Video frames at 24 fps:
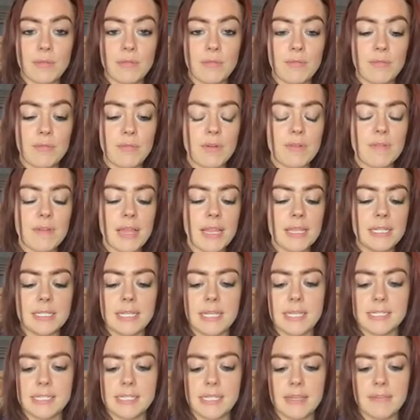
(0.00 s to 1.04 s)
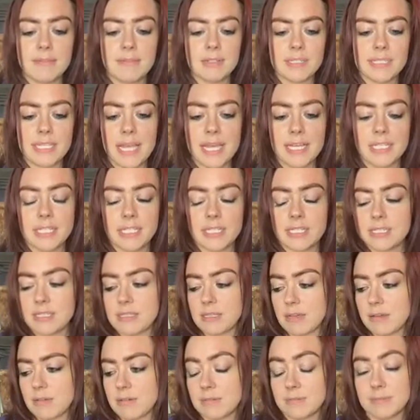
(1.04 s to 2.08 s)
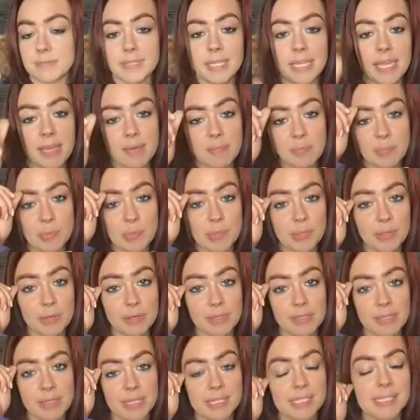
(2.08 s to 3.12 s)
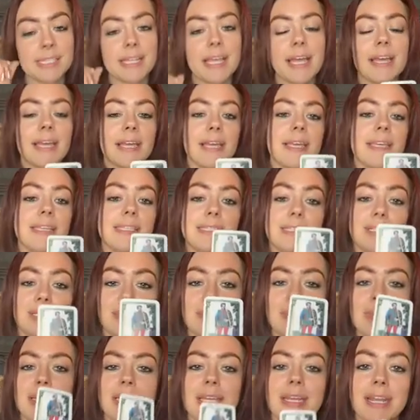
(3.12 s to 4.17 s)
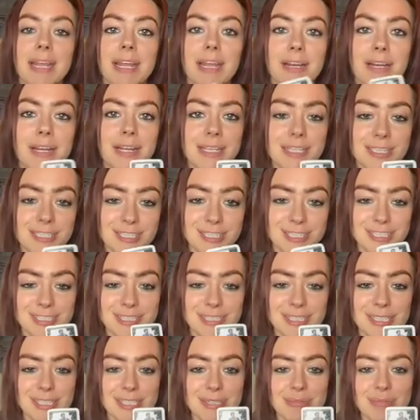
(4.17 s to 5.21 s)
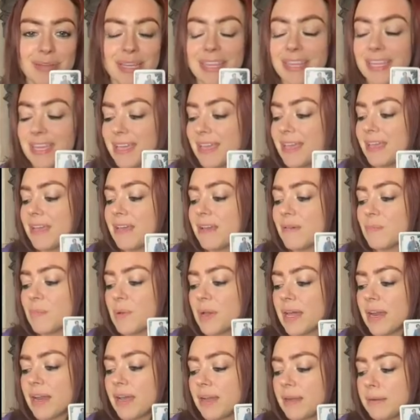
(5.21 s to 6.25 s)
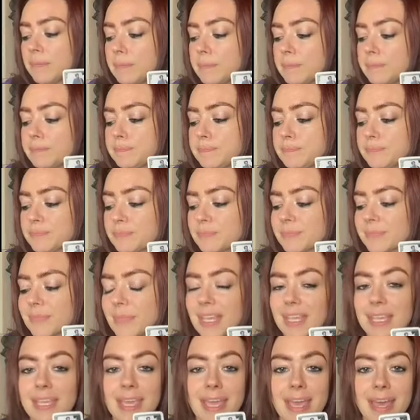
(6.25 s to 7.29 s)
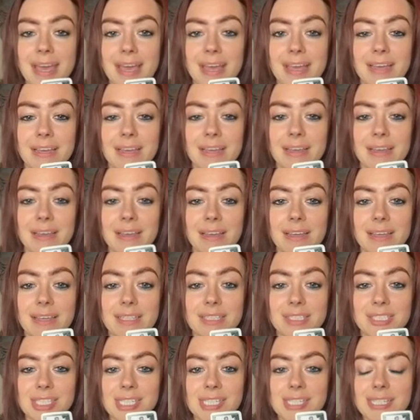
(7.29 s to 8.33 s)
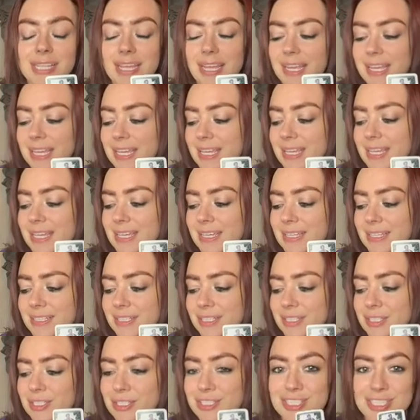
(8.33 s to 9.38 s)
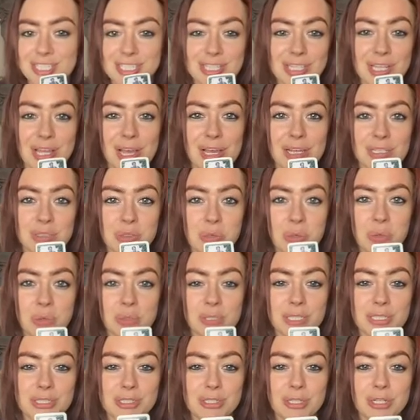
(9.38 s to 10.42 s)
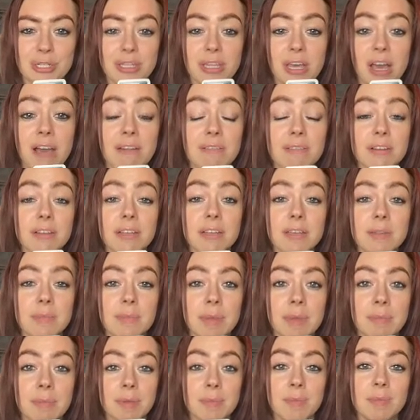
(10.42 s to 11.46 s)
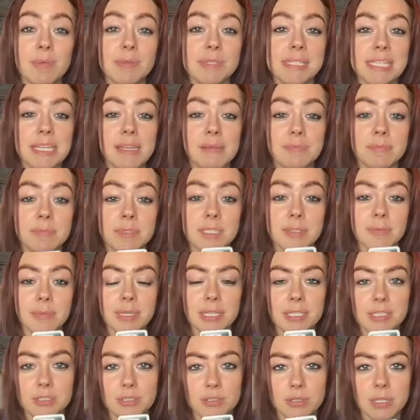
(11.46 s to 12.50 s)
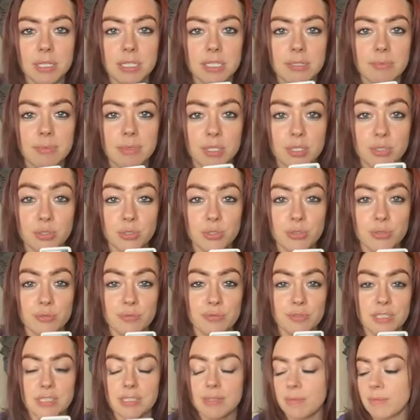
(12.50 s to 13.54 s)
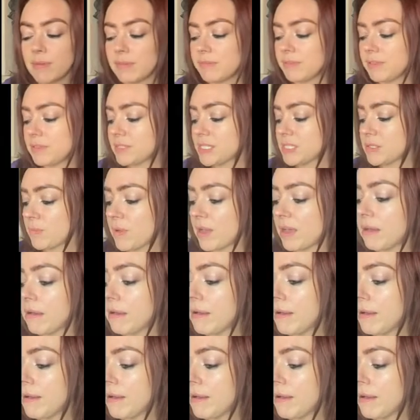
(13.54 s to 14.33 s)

for Valentine's Day for Saggies? Oh, the Emperor in this deck. It could be an Aries you're dealing with. But, yeah, it's just like you're just not totally sure. The offer could maybe seem to be too good to be true for some of you as well.